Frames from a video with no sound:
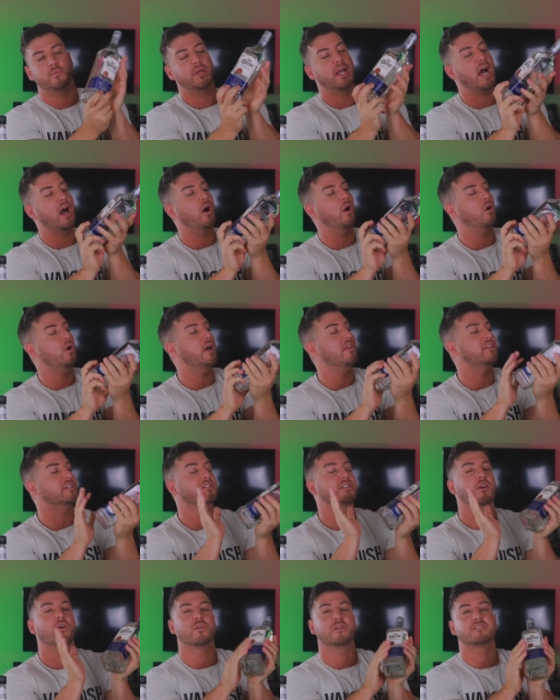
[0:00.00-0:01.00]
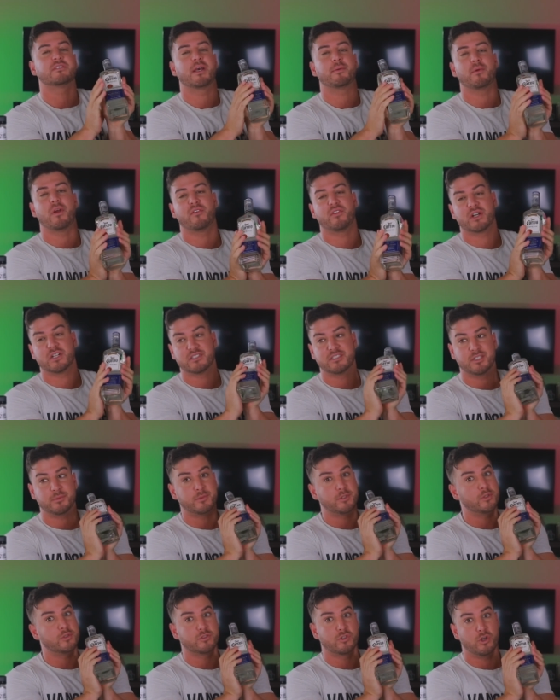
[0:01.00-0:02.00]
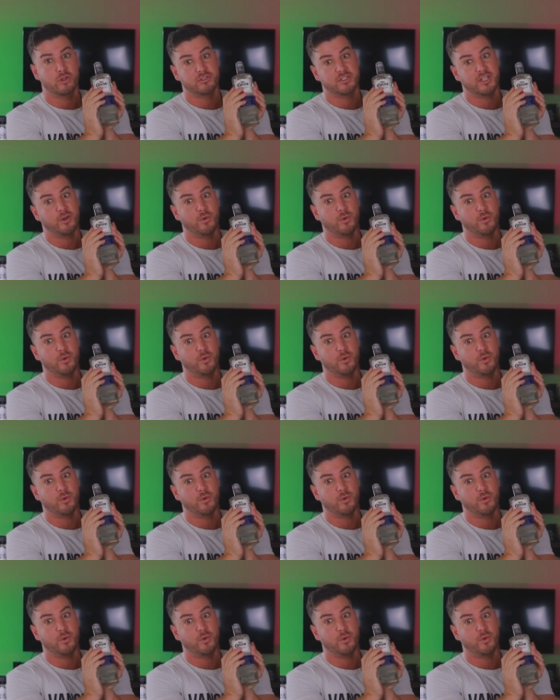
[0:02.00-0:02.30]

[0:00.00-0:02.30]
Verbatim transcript: We got this is the only time you're ever gonna see me use Jose